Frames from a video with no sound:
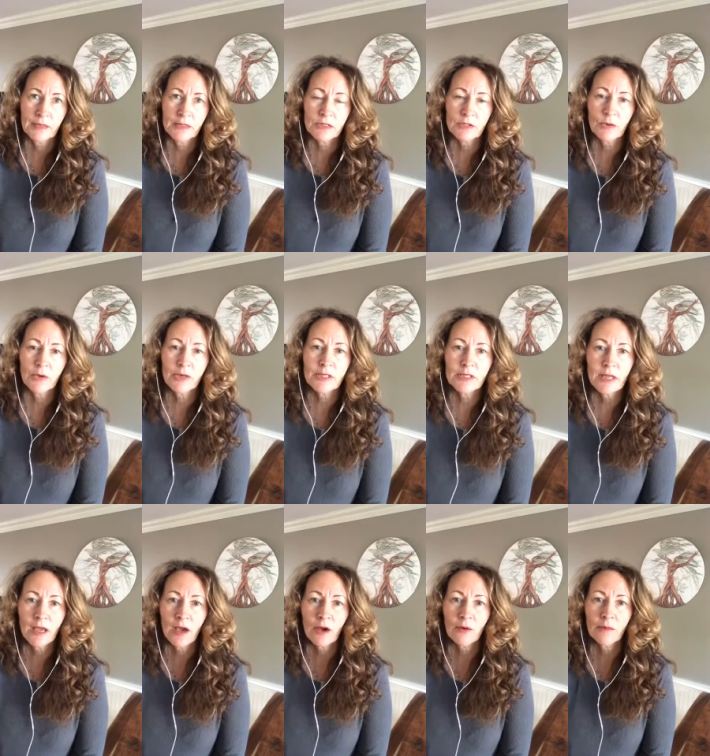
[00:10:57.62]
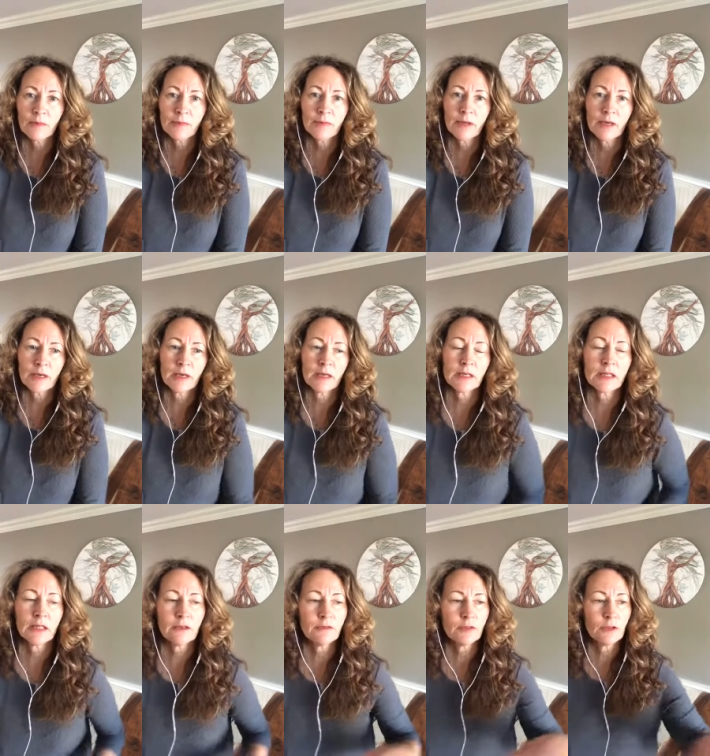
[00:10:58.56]
it's going to help uh,
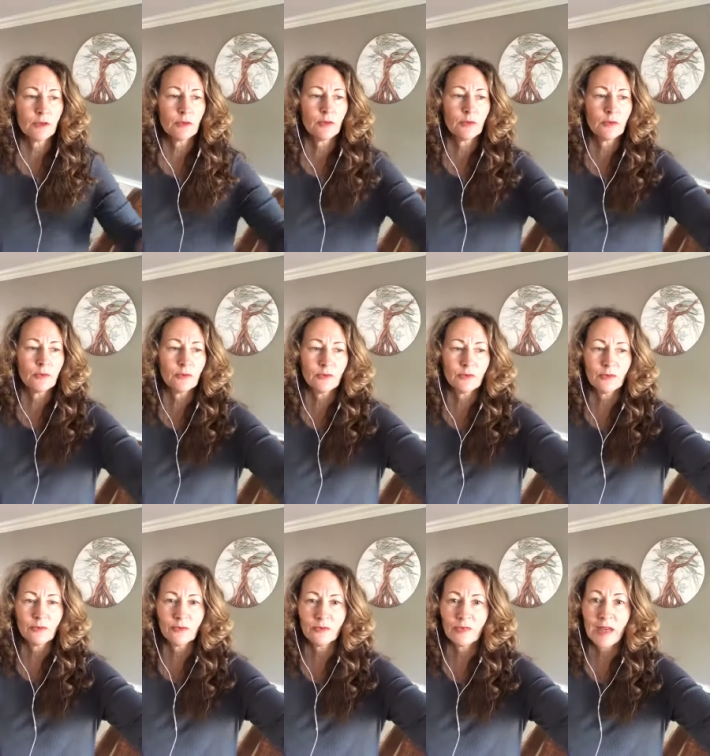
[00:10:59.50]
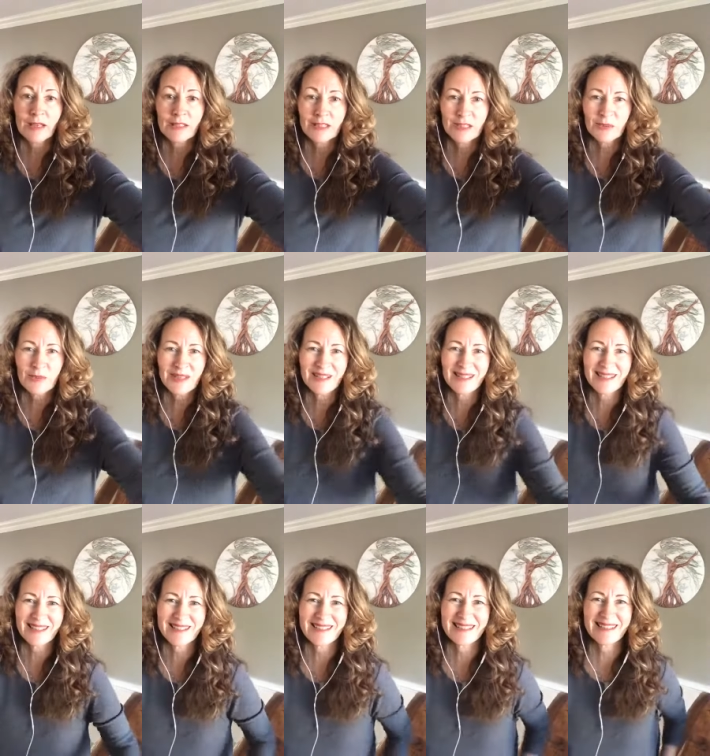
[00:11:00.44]
give you that
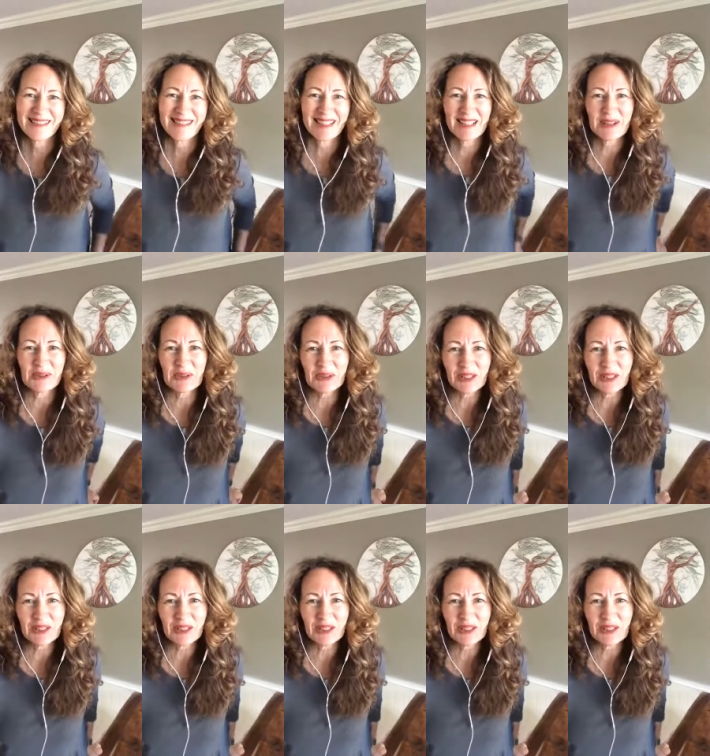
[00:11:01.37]
sweetness that you're